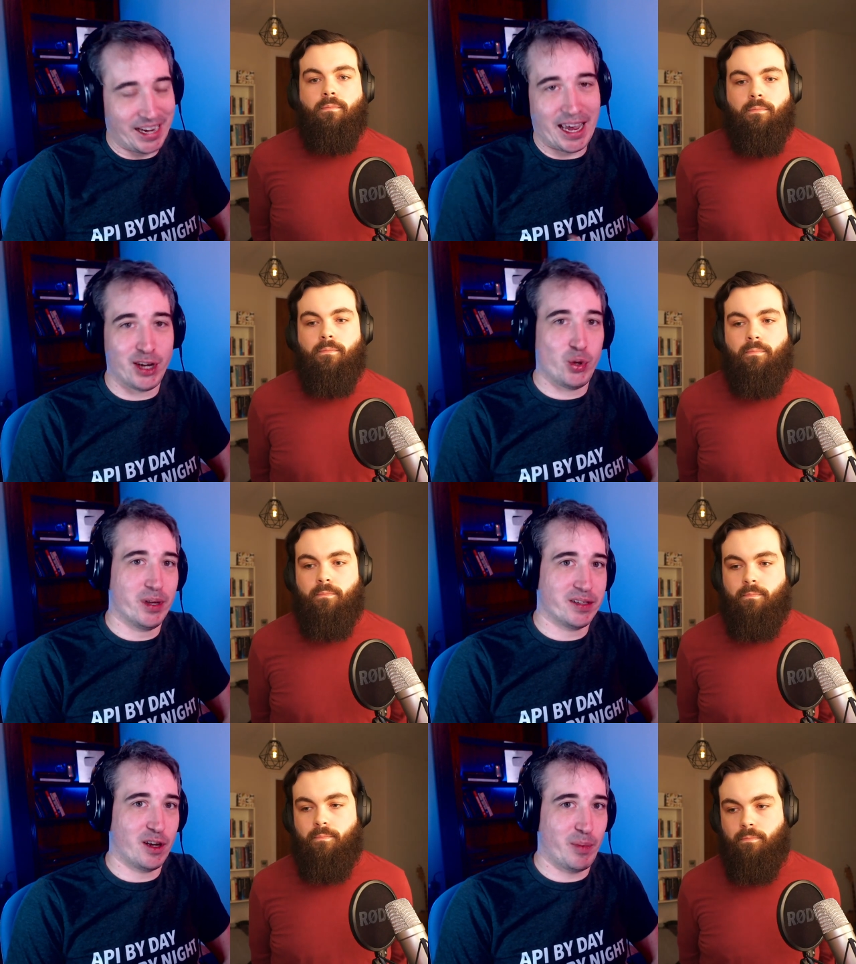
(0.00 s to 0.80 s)
Speaker 1: i can't do this
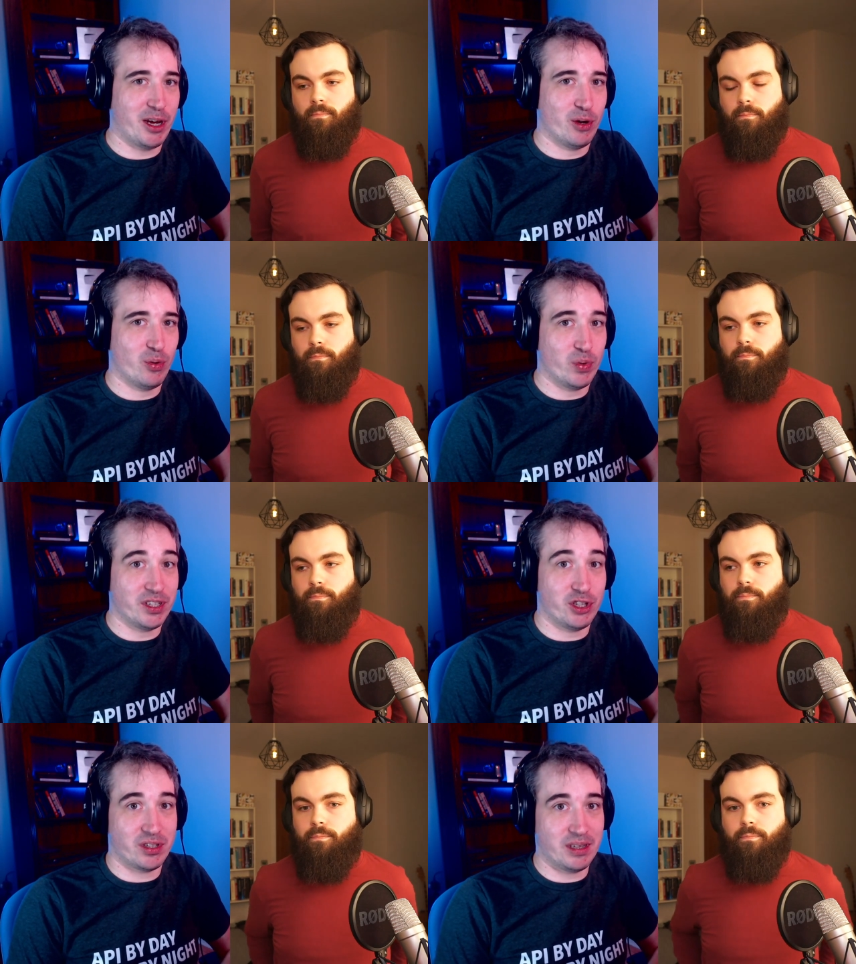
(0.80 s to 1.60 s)
on my own was it
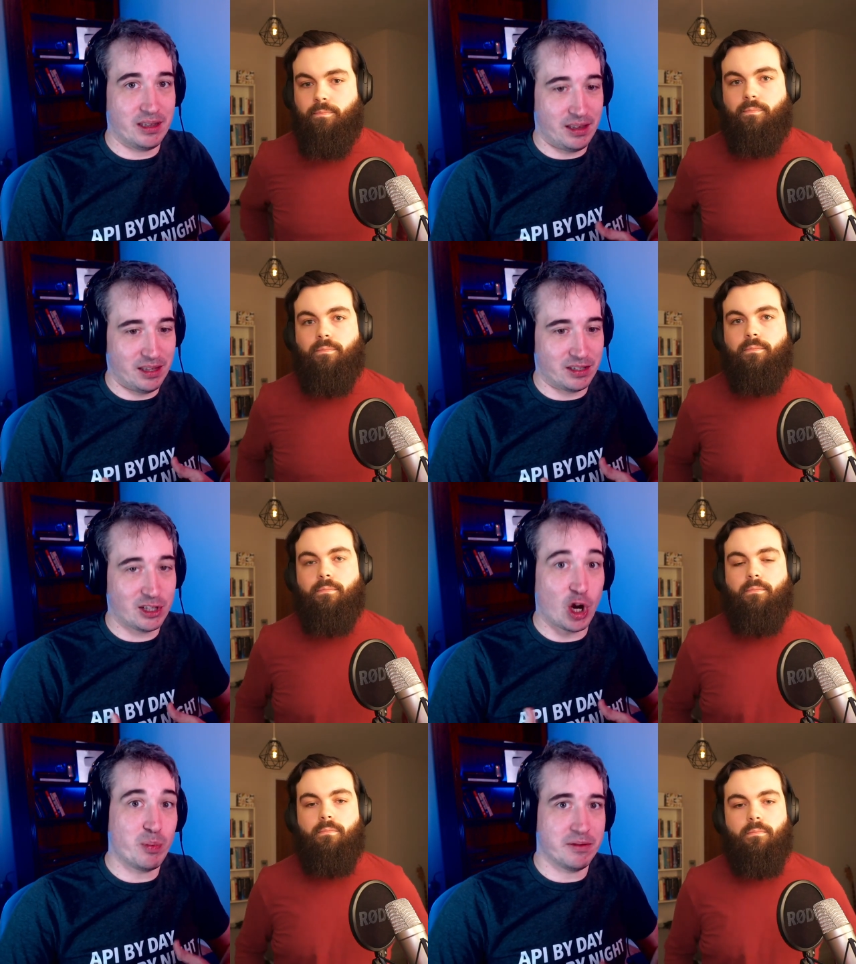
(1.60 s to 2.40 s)
just the
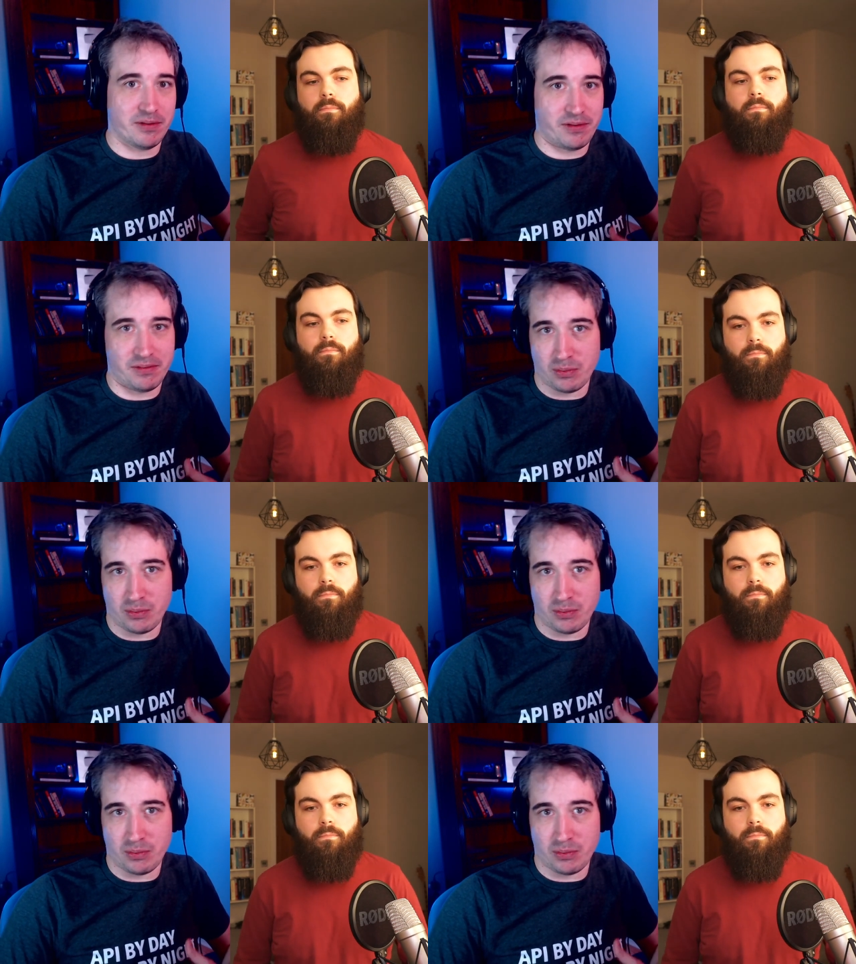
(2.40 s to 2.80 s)
scope of